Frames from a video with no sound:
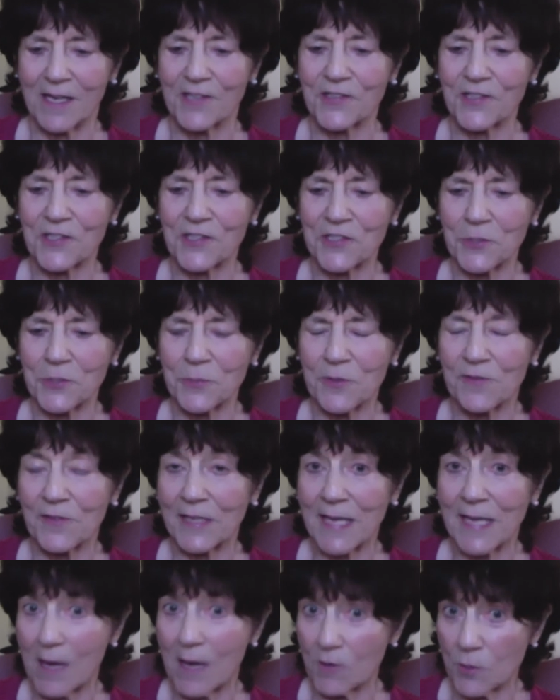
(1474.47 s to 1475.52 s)
a system of
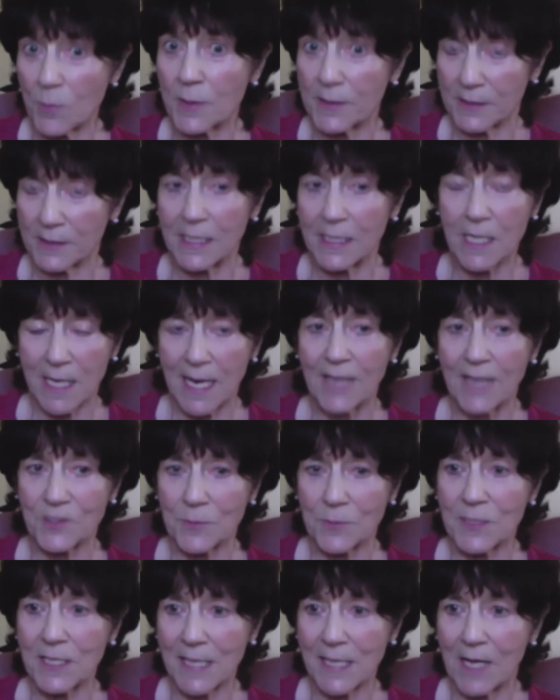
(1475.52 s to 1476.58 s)
accountability, has to
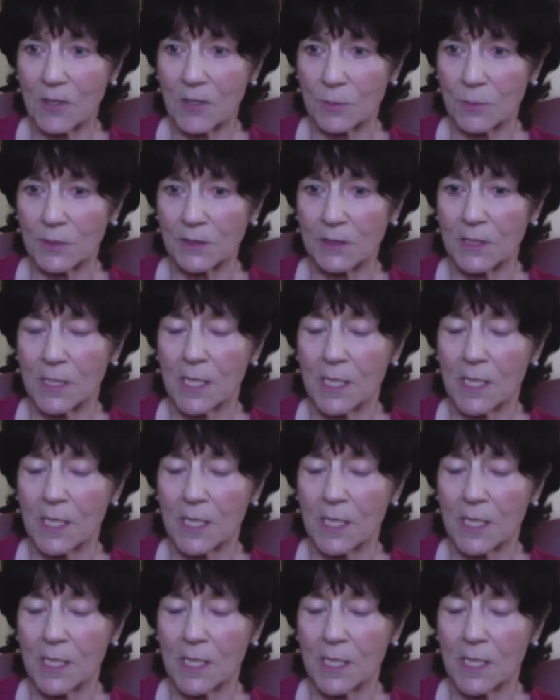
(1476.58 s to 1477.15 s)
be accountable,